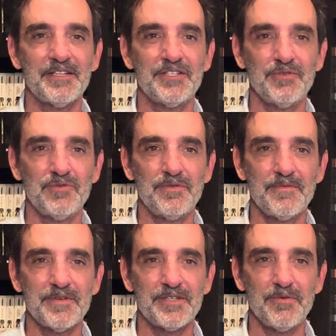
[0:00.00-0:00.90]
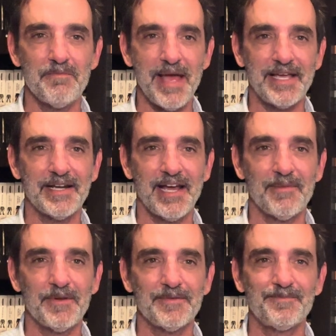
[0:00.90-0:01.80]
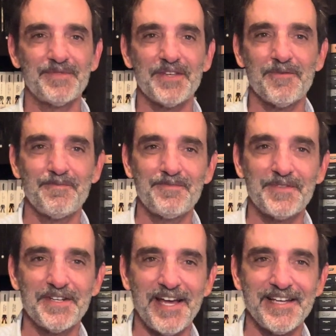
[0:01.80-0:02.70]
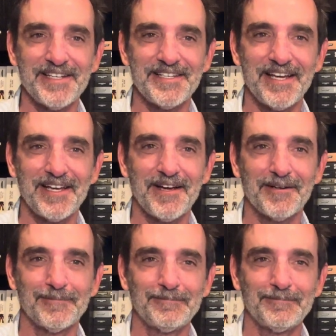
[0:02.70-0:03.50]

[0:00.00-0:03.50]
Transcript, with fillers: to, to make it happen. So good night and take care.